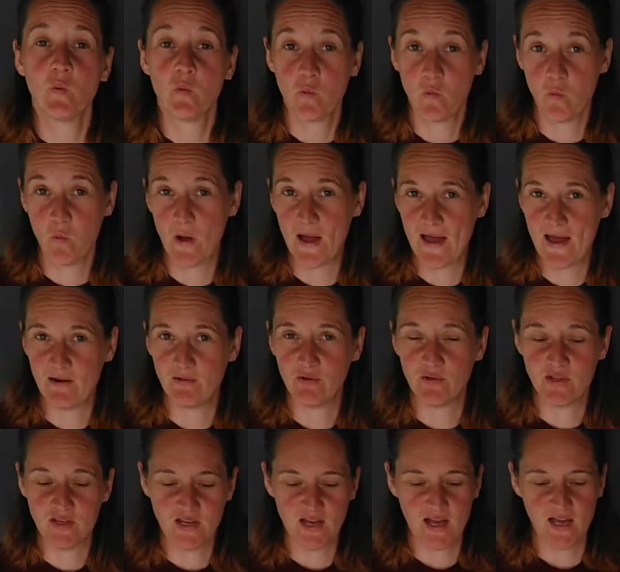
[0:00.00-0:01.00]
where on
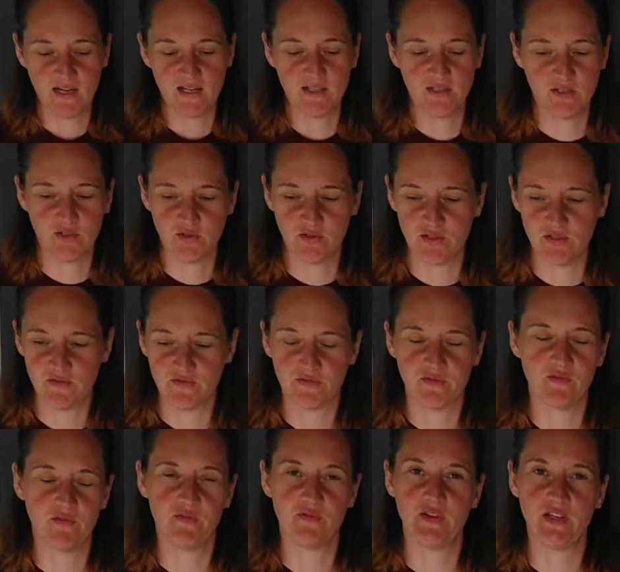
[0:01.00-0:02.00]
the island your different
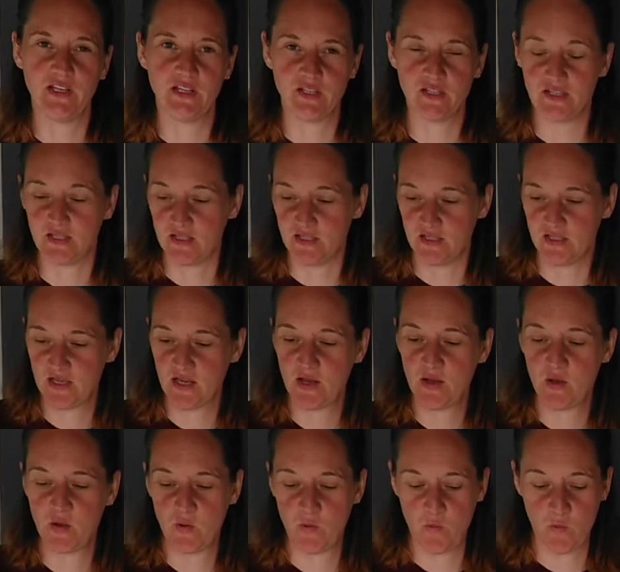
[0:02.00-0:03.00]
features
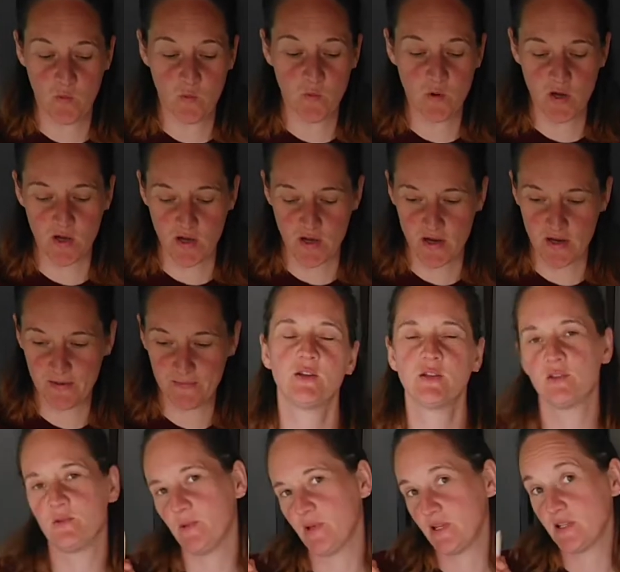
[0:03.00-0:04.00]
were.
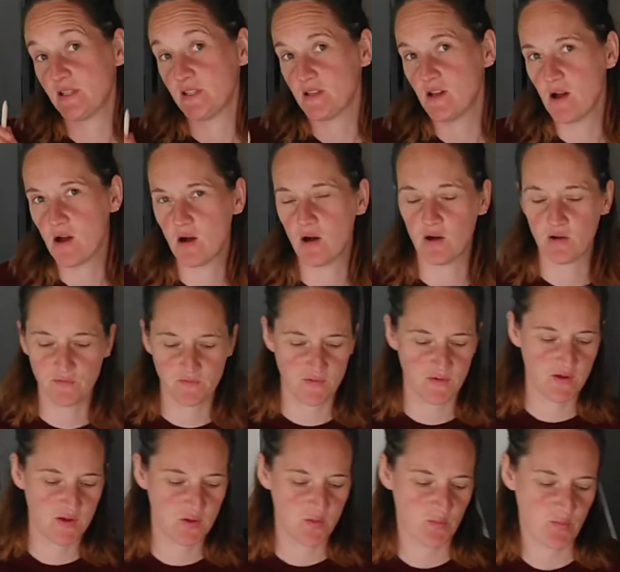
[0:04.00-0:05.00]
So we're going to start off
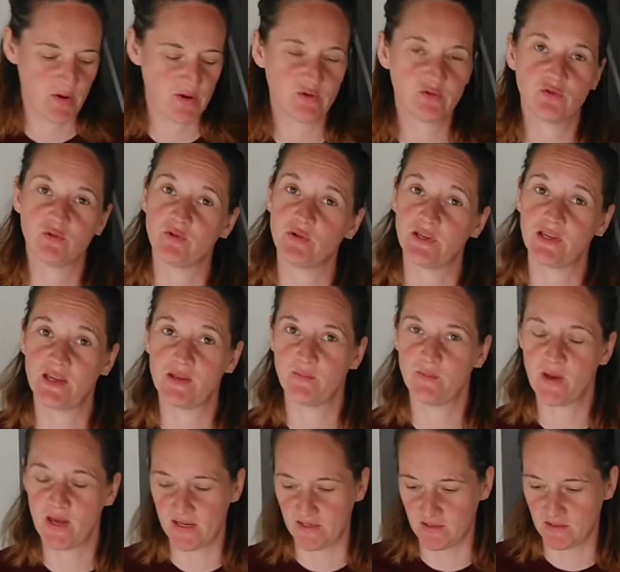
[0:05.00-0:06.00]
by drawing in
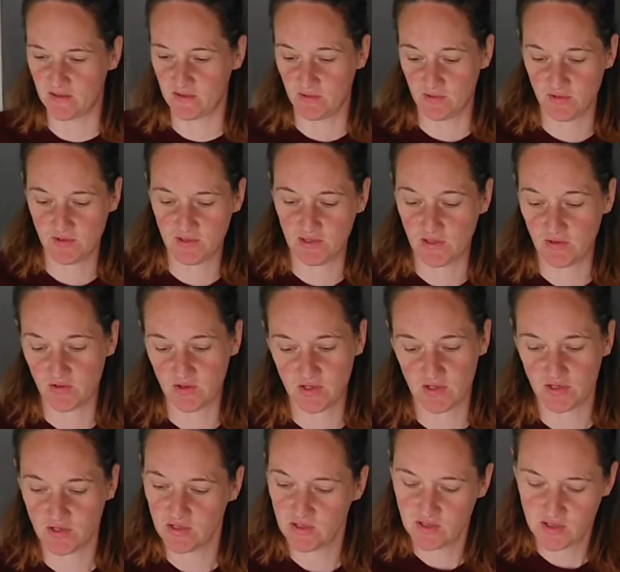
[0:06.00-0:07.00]
pencil, so you
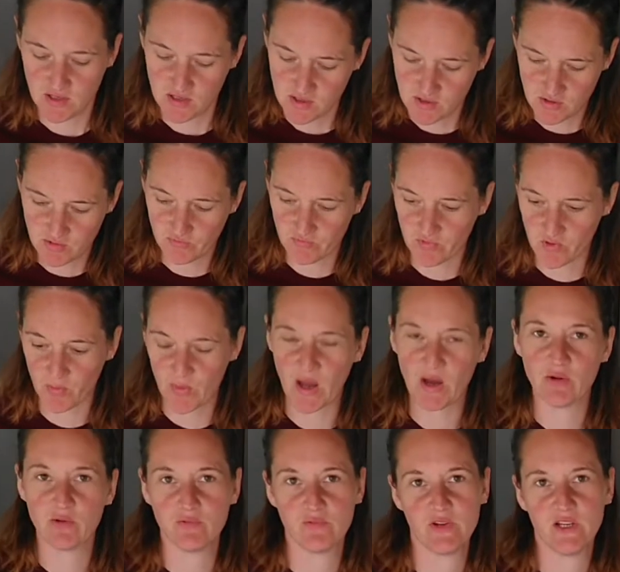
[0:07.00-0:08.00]
can rub
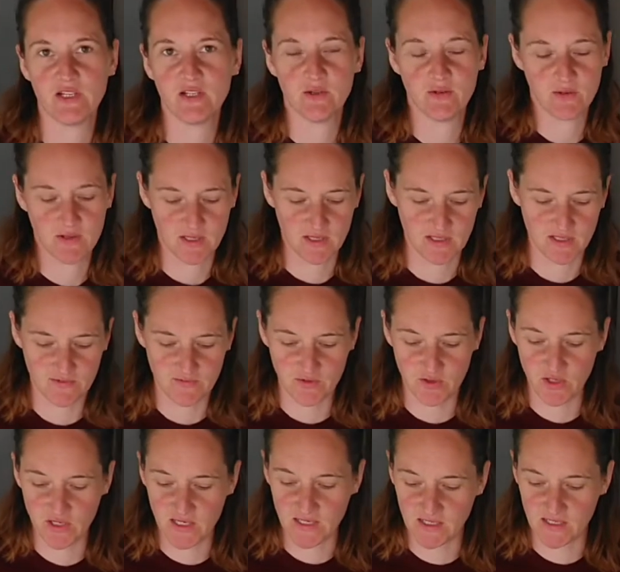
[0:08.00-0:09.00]
out and redo things if you
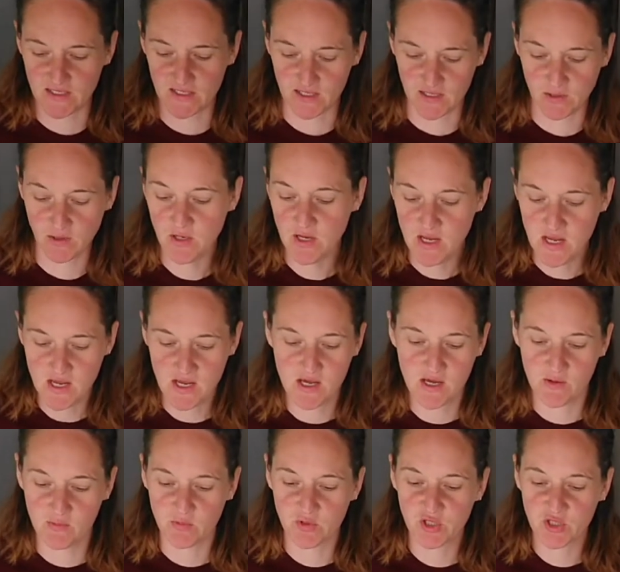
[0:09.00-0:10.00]
need to.
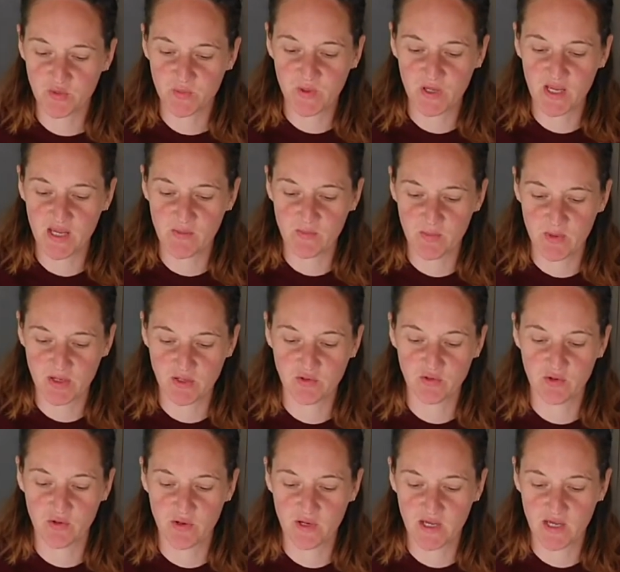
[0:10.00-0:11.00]
And we'll just begin by
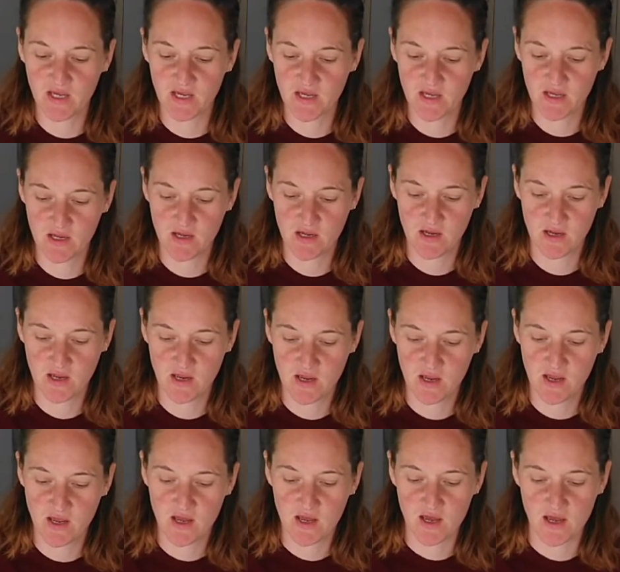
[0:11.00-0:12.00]
drawing
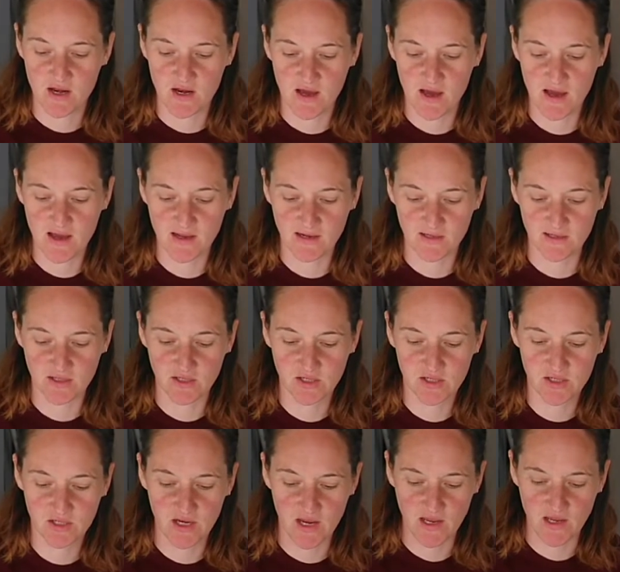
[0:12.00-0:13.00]
an island
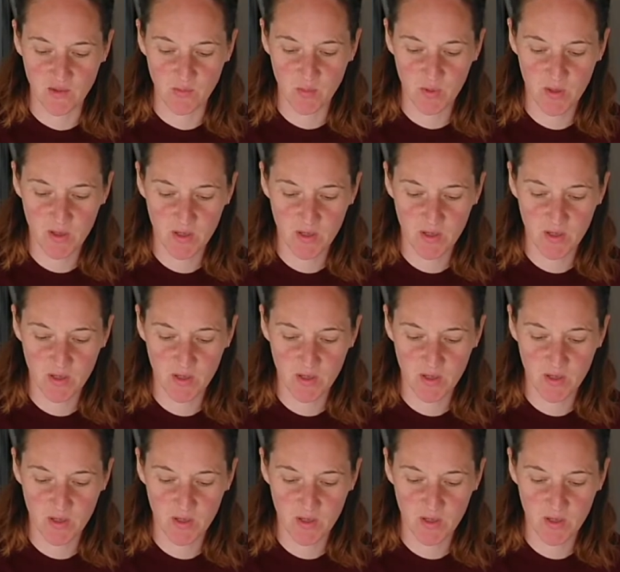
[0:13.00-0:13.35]
shape